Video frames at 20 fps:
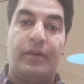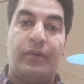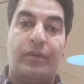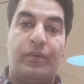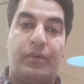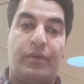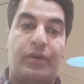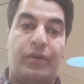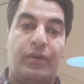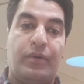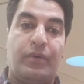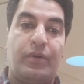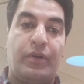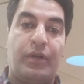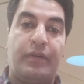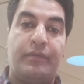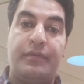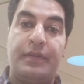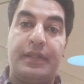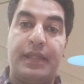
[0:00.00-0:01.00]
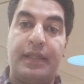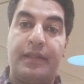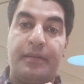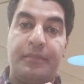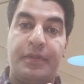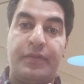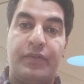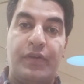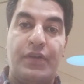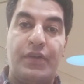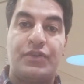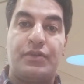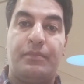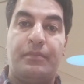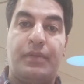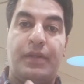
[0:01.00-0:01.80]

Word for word: or, or with the limitation,